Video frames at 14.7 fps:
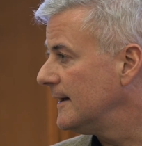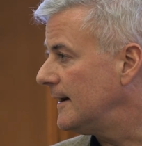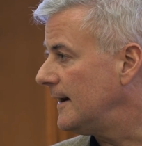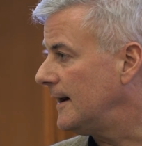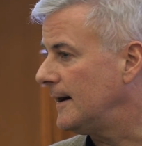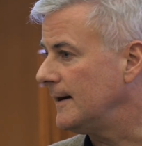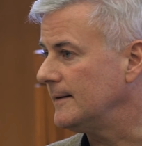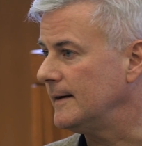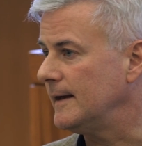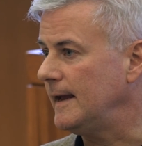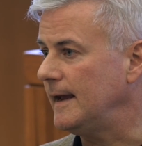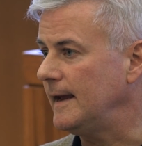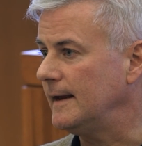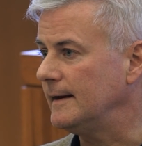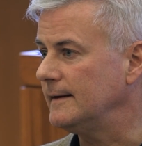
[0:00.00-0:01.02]

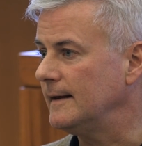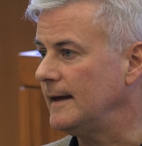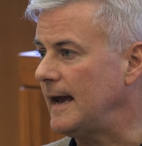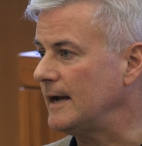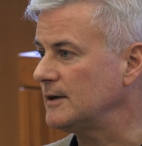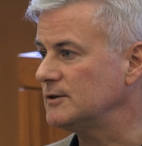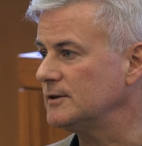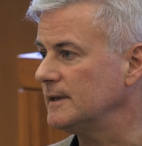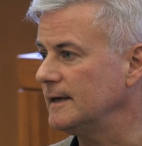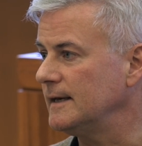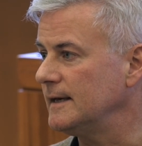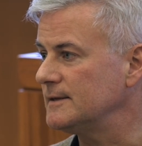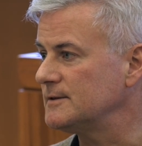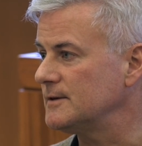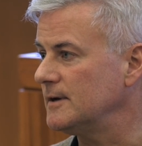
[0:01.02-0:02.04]
And actually,
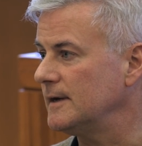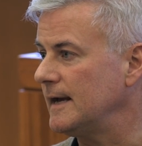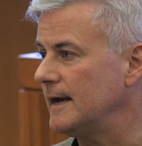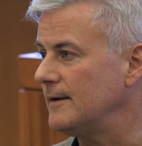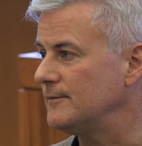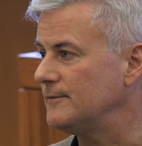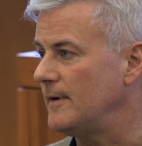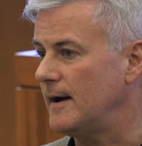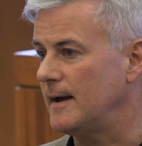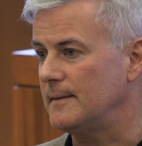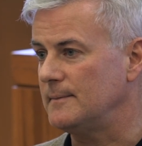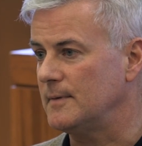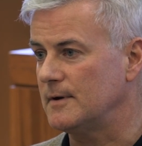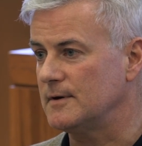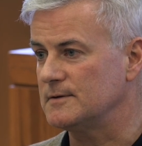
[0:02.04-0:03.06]
it's turning out
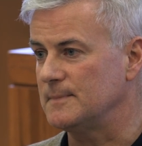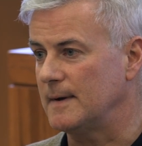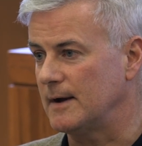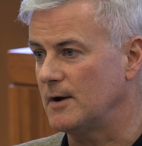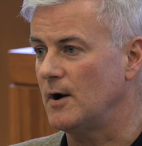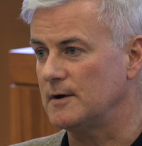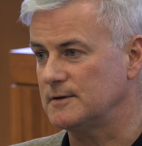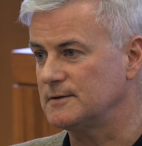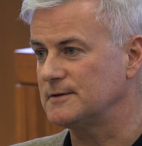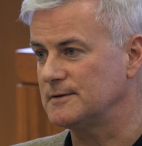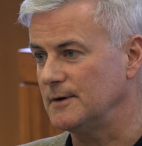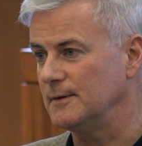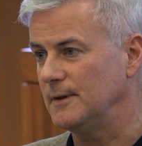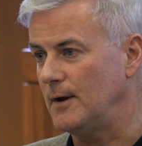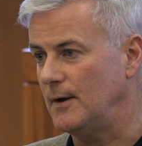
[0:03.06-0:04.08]
fine because my costs are
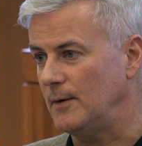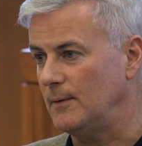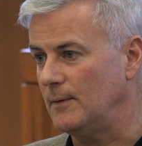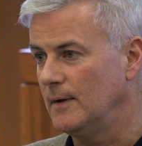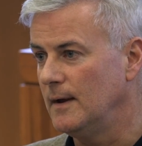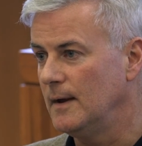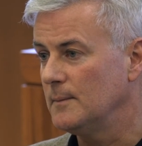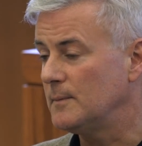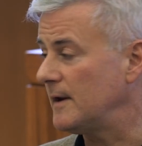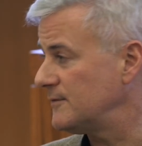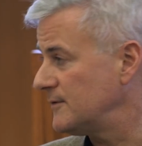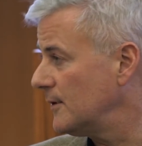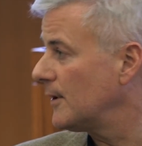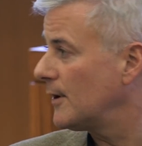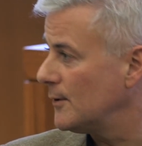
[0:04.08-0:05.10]
so low, but I've
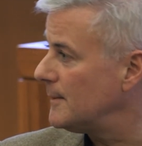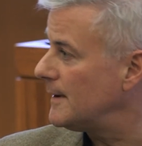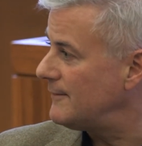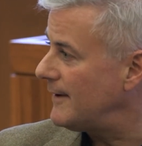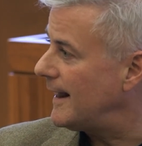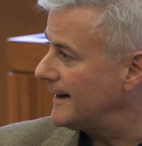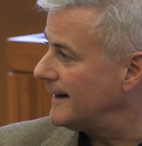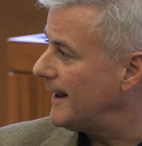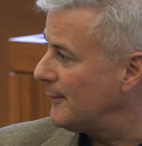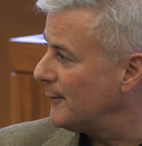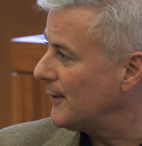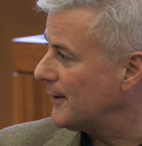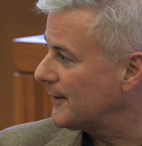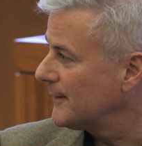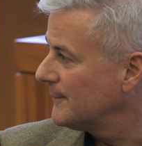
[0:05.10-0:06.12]
still got all my Valley
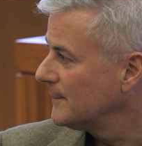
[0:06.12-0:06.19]
network.